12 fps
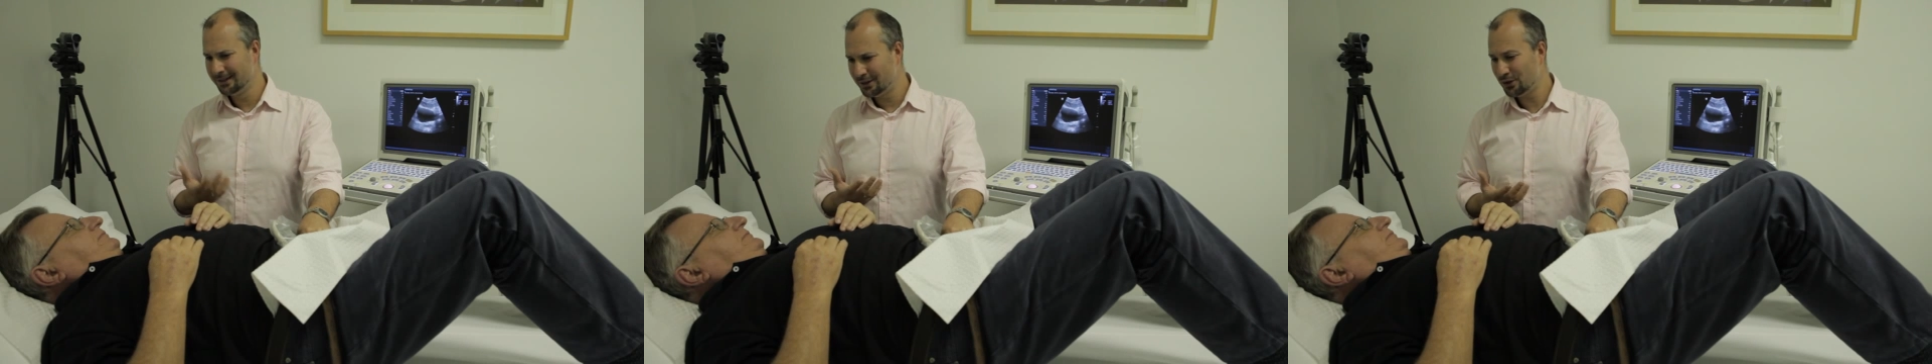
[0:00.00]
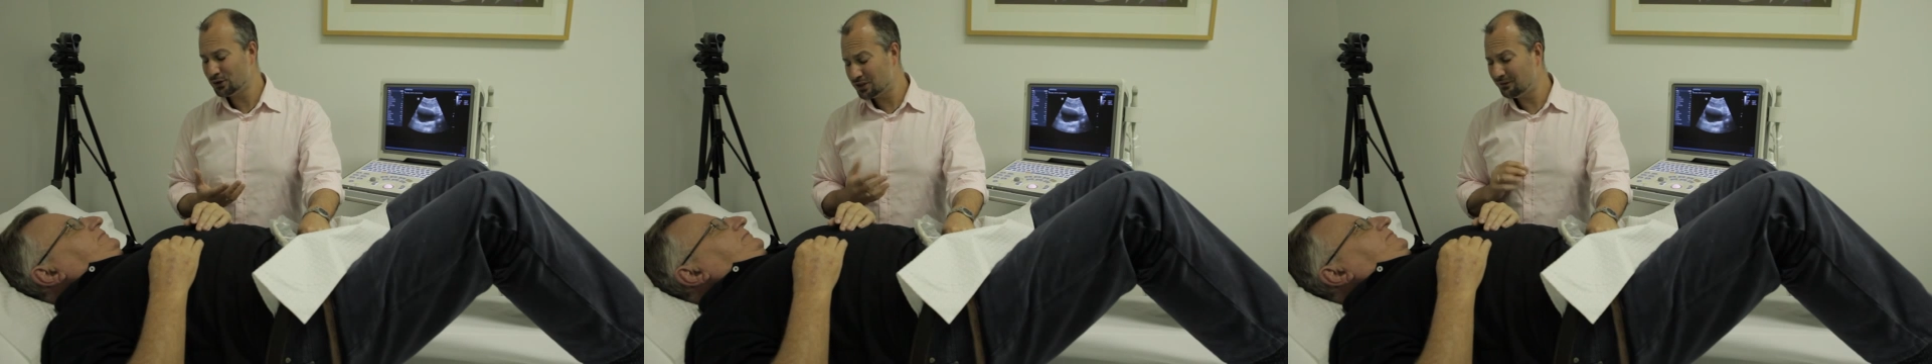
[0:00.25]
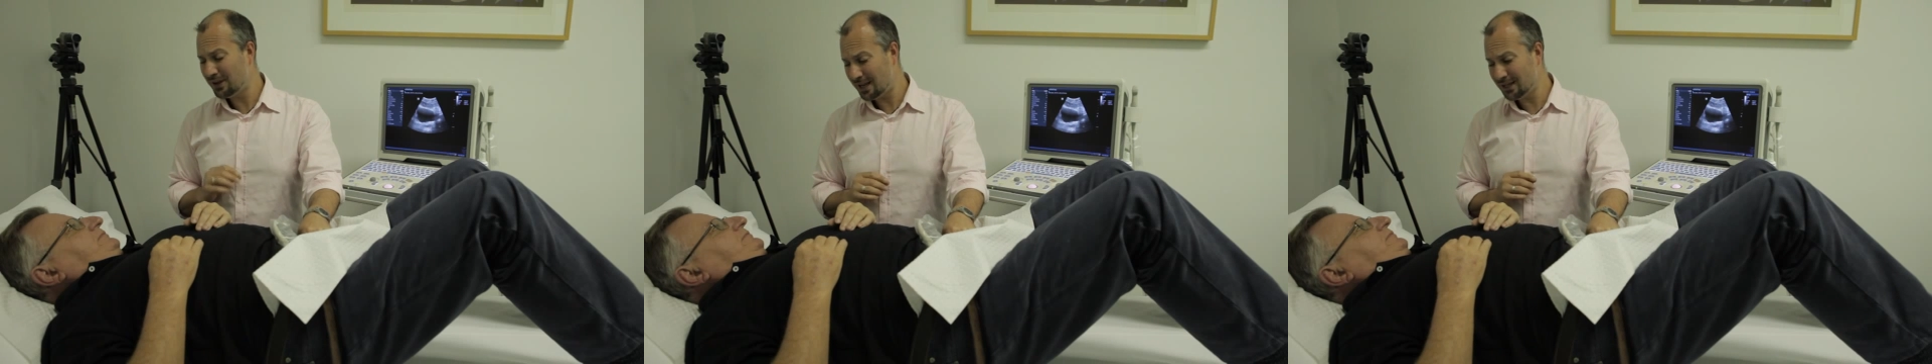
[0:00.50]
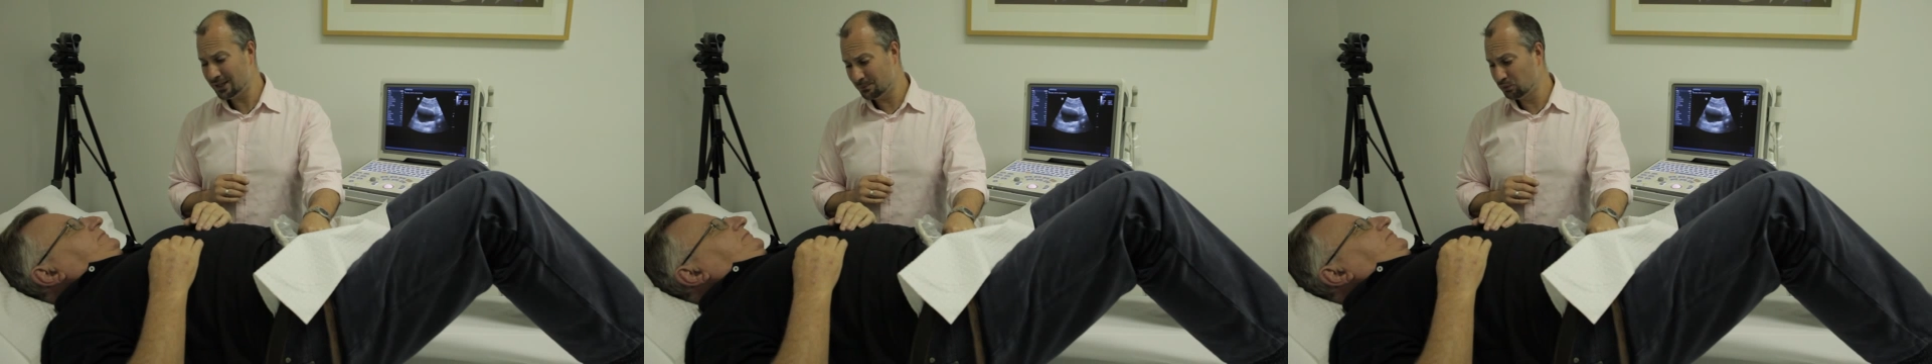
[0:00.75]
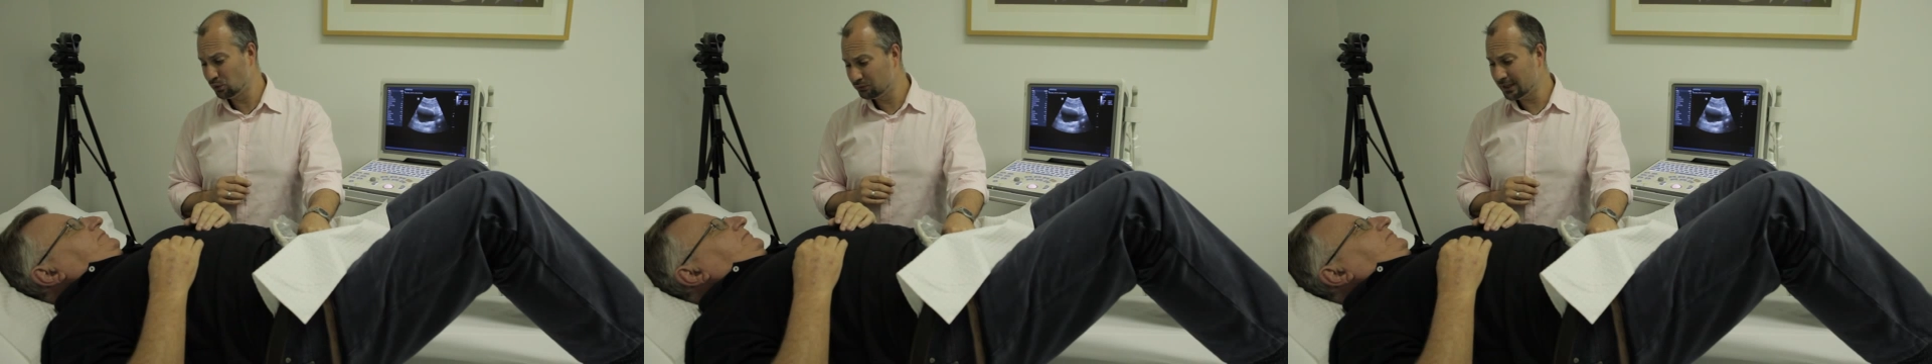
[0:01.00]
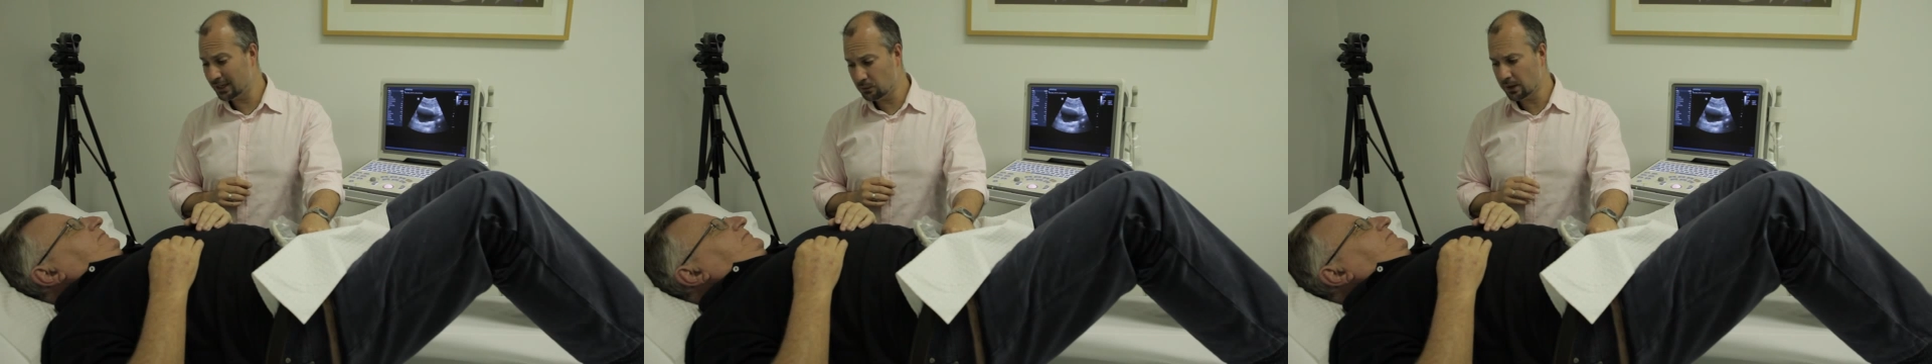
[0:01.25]
the odds of you hitting the ball
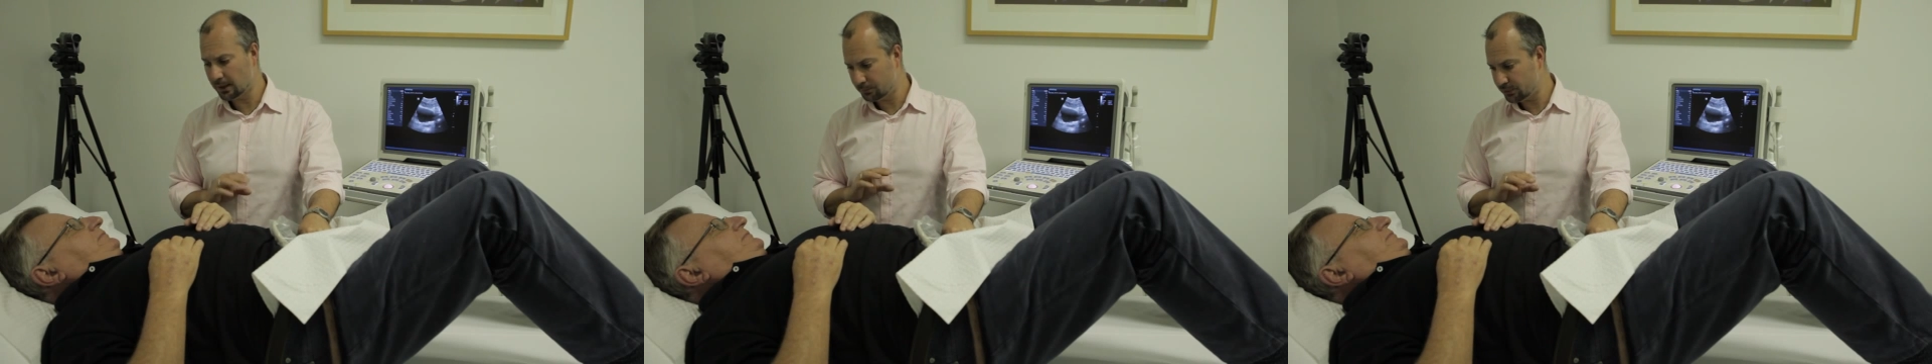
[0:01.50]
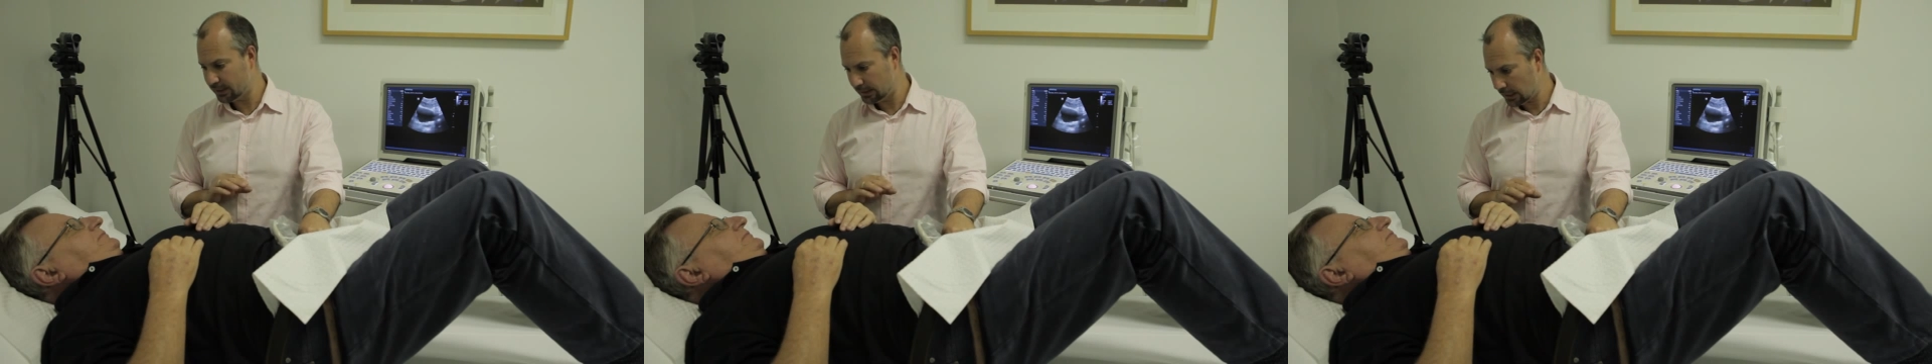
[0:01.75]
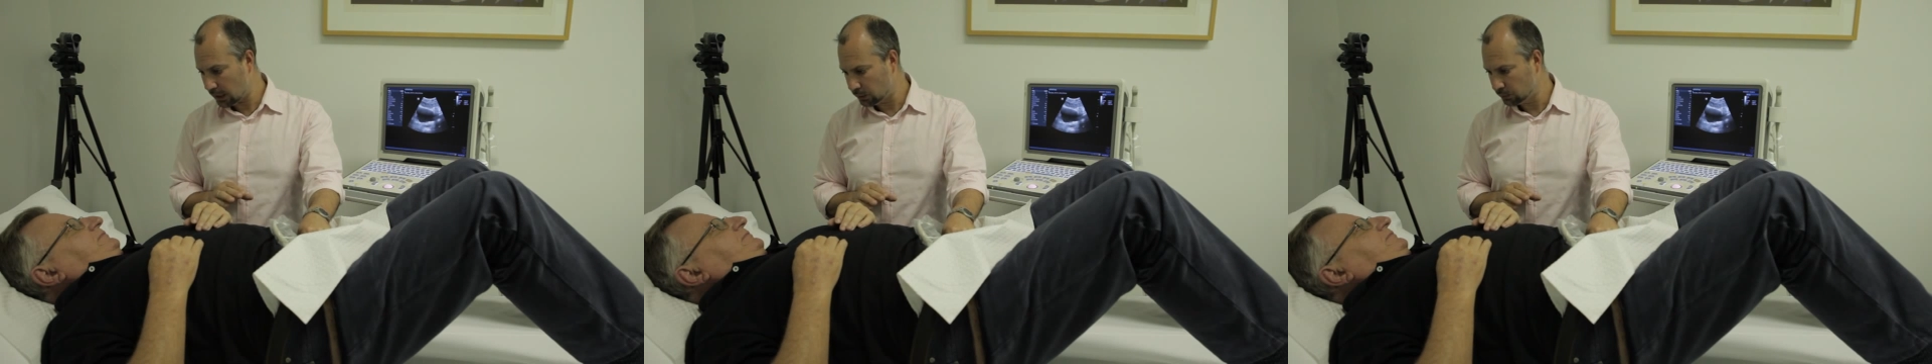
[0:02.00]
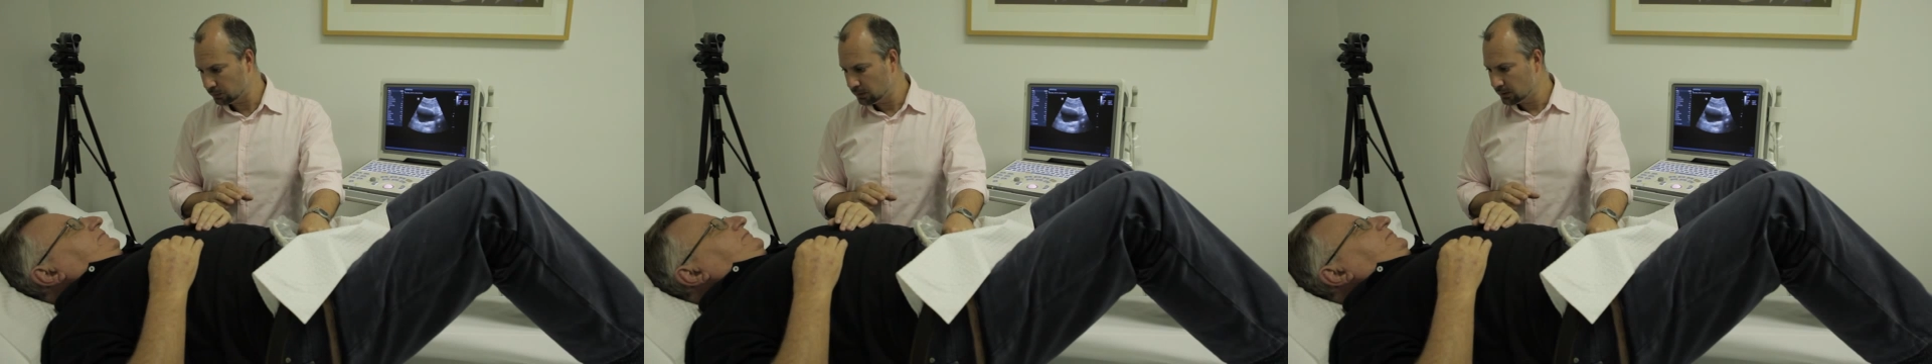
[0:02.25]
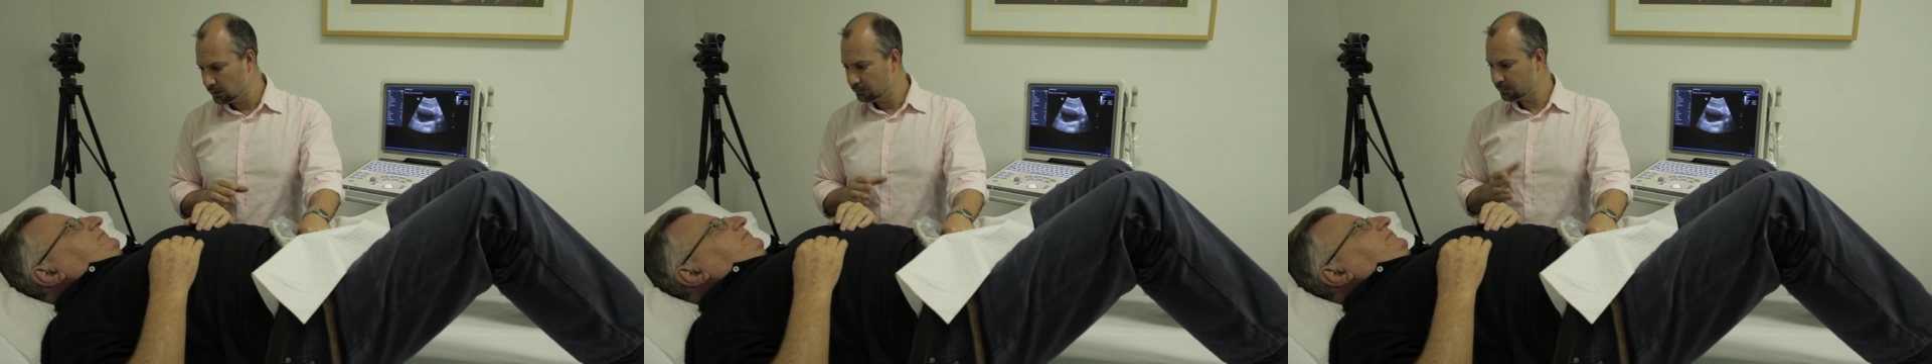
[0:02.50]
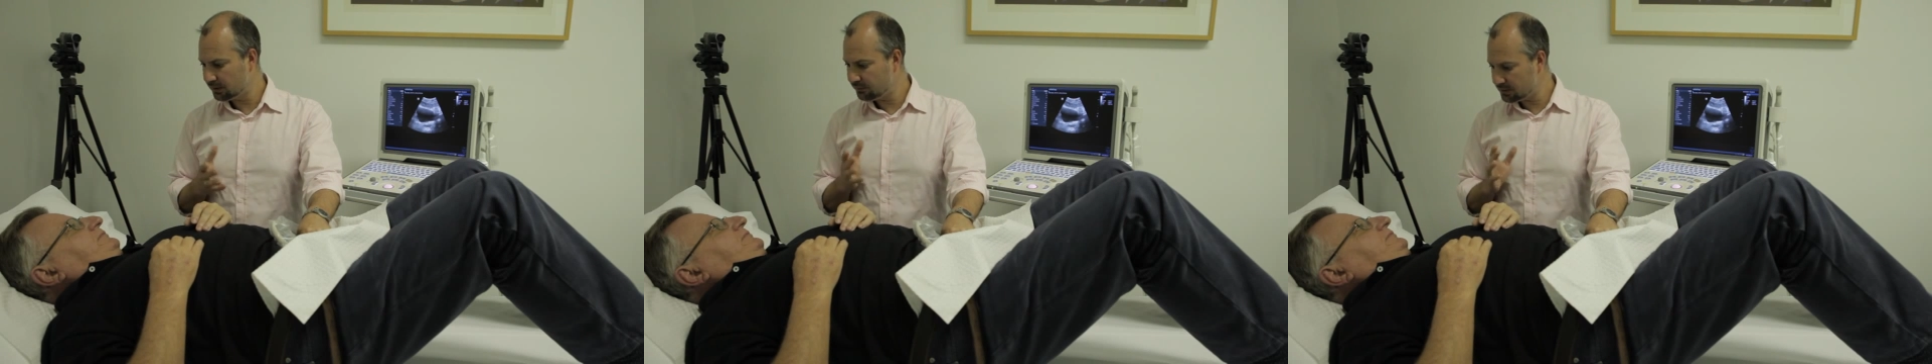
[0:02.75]
really well are pretty low.
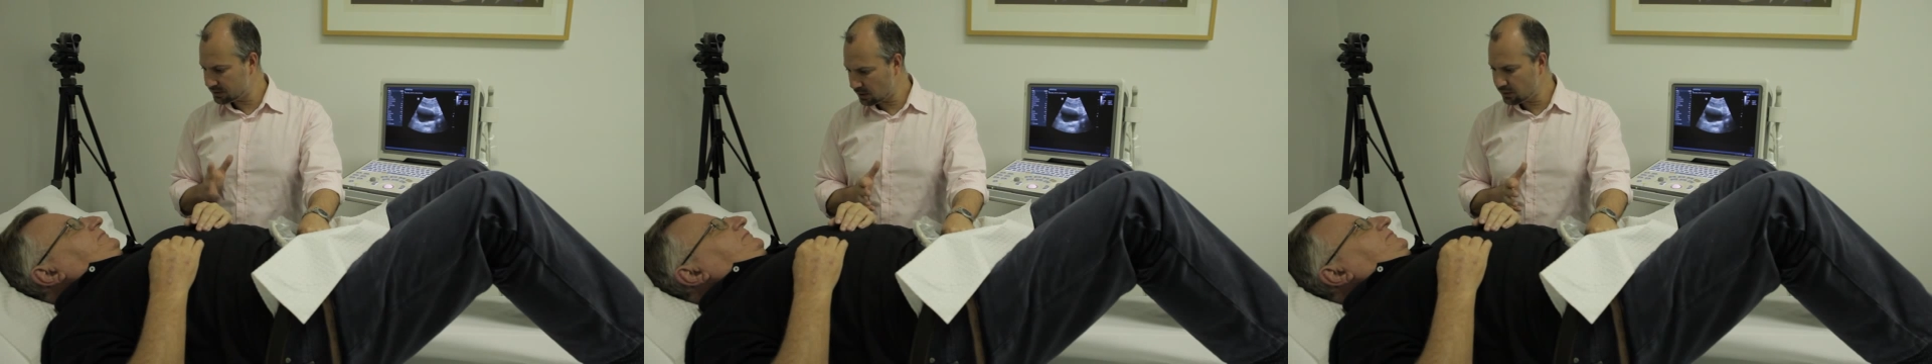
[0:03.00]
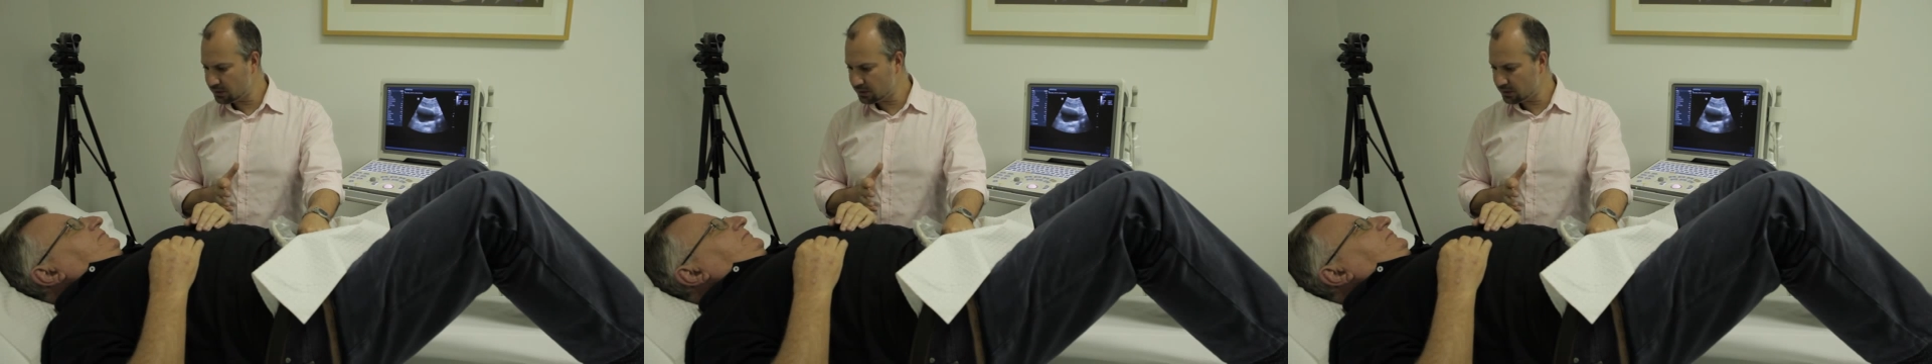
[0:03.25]
But if you slow